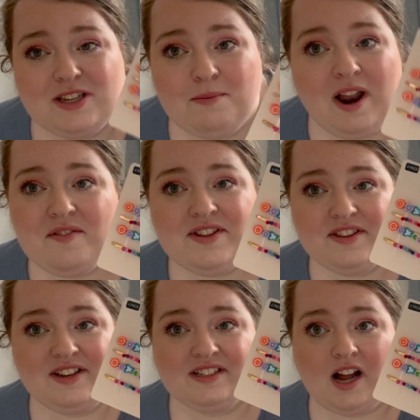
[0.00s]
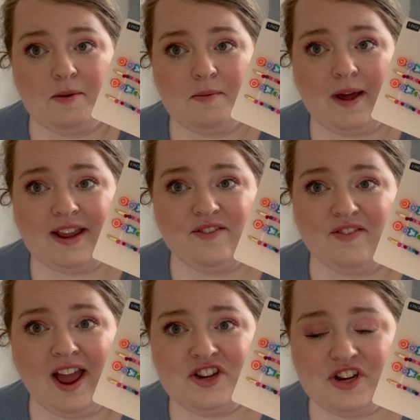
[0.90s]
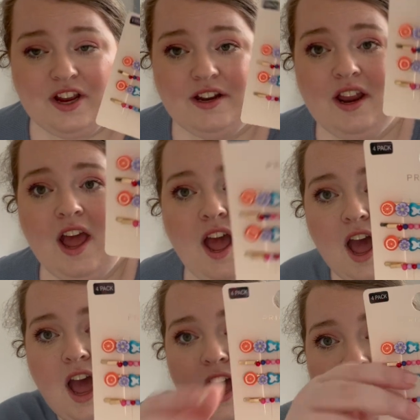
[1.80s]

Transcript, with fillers: i'm loving that these are coming back in fashion uh